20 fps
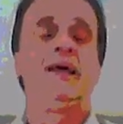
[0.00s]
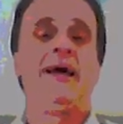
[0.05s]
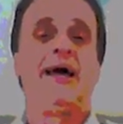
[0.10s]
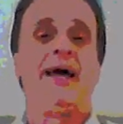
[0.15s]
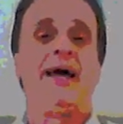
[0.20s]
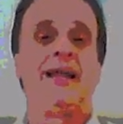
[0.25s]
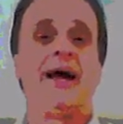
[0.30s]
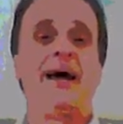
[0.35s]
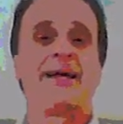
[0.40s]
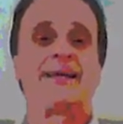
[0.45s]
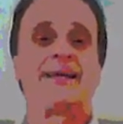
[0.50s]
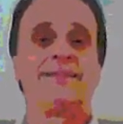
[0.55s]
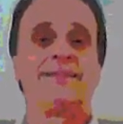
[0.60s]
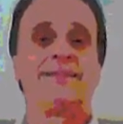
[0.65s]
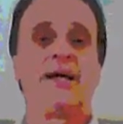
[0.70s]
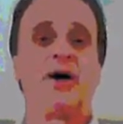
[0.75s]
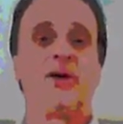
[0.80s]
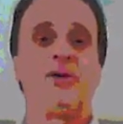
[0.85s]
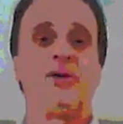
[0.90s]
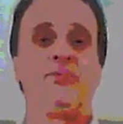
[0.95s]
And I can
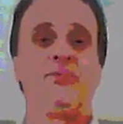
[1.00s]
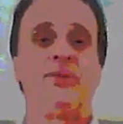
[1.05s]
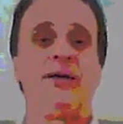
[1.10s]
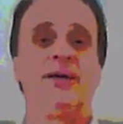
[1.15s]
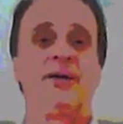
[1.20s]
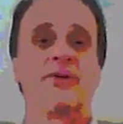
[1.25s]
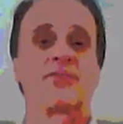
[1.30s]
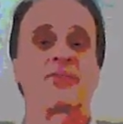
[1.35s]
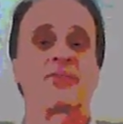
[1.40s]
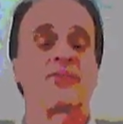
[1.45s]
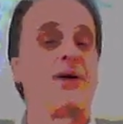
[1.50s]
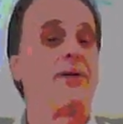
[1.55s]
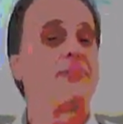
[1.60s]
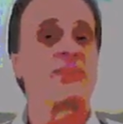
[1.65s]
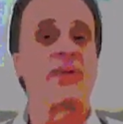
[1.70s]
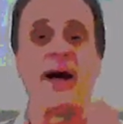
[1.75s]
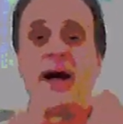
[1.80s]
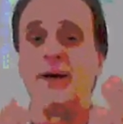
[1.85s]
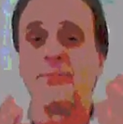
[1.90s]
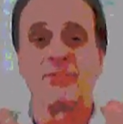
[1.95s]
tell you this,
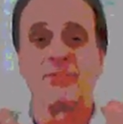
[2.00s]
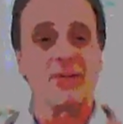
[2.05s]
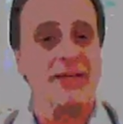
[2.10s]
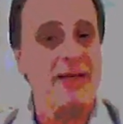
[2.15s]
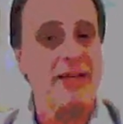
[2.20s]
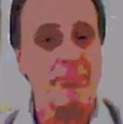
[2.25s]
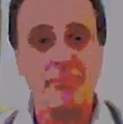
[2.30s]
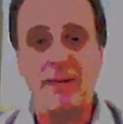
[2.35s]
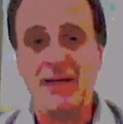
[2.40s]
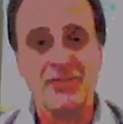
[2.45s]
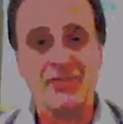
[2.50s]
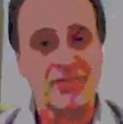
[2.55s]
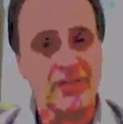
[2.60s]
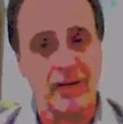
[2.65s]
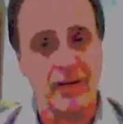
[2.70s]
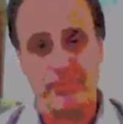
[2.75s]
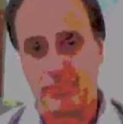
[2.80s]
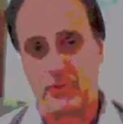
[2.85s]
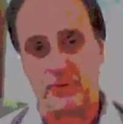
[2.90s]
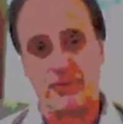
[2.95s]
sometimes it may
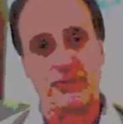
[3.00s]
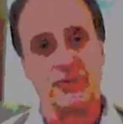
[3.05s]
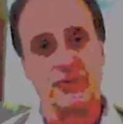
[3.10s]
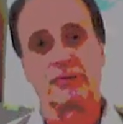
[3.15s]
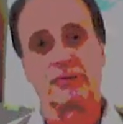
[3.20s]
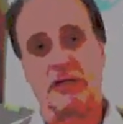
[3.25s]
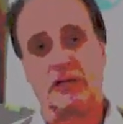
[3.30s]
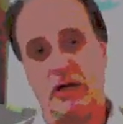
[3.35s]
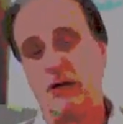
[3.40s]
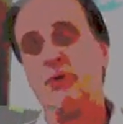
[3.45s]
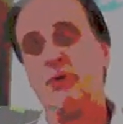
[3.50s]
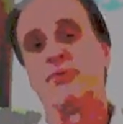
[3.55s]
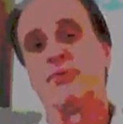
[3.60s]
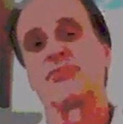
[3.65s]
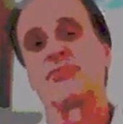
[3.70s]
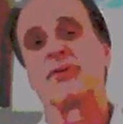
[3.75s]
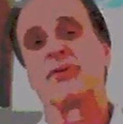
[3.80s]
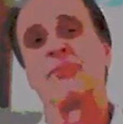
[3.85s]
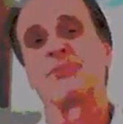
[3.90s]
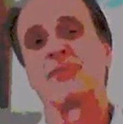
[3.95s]
step on your
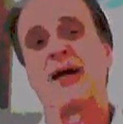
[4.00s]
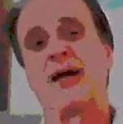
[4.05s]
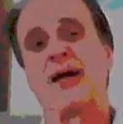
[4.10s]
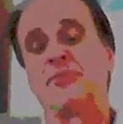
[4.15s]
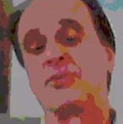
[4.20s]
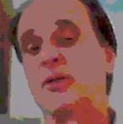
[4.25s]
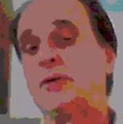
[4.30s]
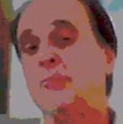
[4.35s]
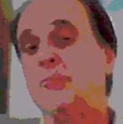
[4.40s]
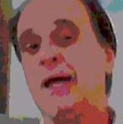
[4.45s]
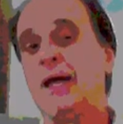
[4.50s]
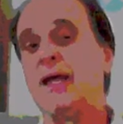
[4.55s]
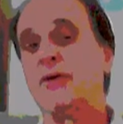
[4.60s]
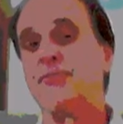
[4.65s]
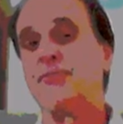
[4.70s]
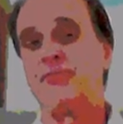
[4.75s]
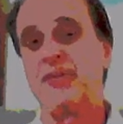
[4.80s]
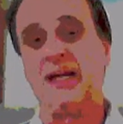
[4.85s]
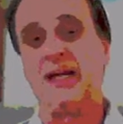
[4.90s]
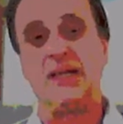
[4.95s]
toes. Sometimes it may
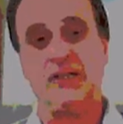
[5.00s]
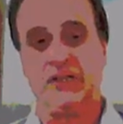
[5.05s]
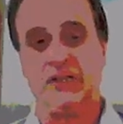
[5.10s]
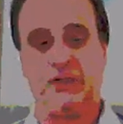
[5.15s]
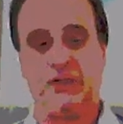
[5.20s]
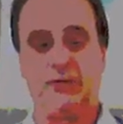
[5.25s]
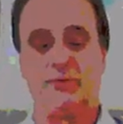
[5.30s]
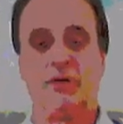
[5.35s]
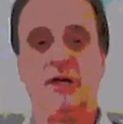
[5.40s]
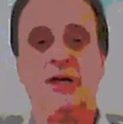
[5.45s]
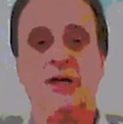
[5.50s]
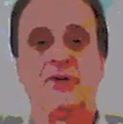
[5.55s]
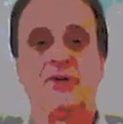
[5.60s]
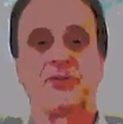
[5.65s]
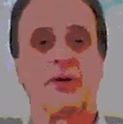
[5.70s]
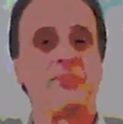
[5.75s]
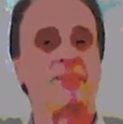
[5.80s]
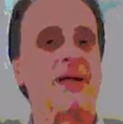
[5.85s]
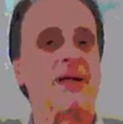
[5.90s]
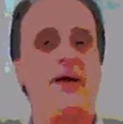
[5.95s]
offend you.
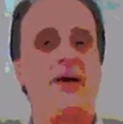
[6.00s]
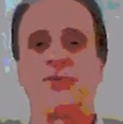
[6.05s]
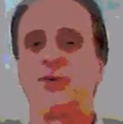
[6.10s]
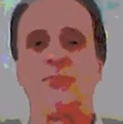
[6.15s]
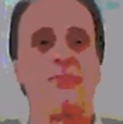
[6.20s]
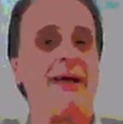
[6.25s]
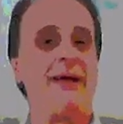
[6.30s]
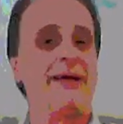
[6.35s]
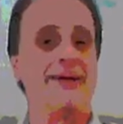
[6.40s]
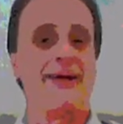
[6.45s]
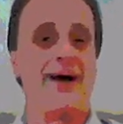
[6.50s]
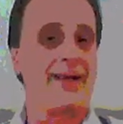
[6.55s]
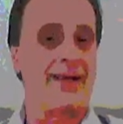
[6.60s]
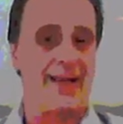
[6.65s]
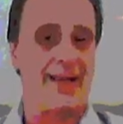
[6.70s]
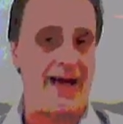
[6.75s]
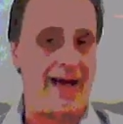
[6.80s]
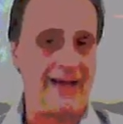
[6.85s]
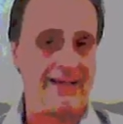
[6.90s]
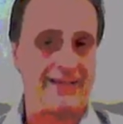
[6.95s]
Sometimes you may not
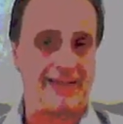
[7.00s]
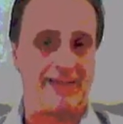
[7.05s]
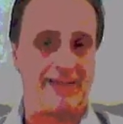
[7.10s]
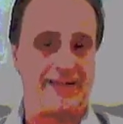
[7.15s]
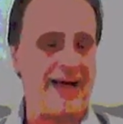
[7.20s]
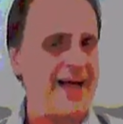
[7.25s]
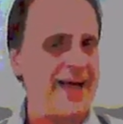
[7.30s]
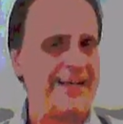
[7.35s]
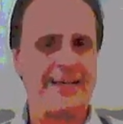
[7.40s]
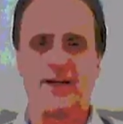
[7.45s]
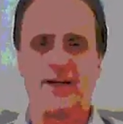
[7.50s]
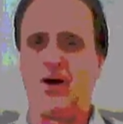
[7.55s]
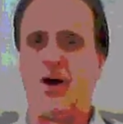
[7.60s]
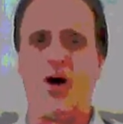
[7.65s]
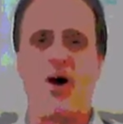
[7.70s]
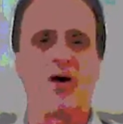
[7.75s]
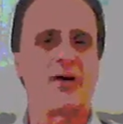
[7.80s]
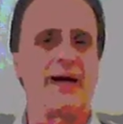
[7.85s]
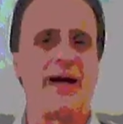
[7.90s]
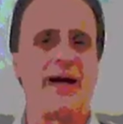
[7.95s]
like it. I get
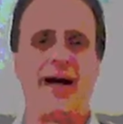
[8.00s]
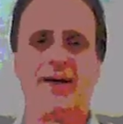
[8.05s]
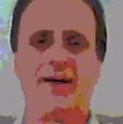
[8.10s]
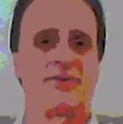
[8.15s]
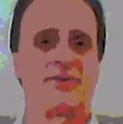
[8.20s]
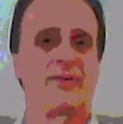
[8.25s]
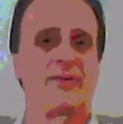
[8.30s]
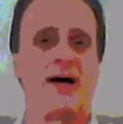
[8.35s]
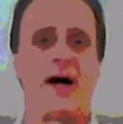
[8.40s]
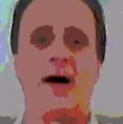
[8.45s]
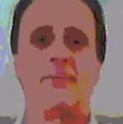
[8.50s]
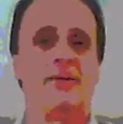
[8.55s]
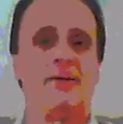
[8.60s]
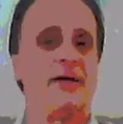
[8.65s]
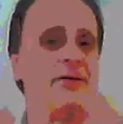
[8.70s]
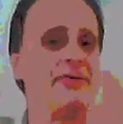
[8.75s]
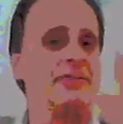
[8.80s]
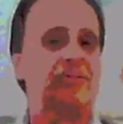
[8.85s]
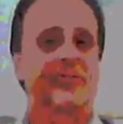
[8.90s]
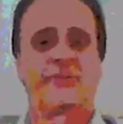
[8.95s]
all kinds of
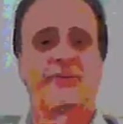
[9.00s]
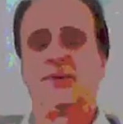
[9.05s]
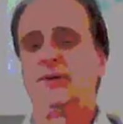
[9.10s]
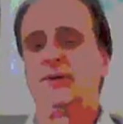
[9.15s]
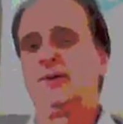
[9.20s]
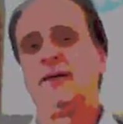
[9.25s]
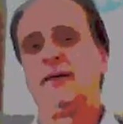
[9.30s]
comments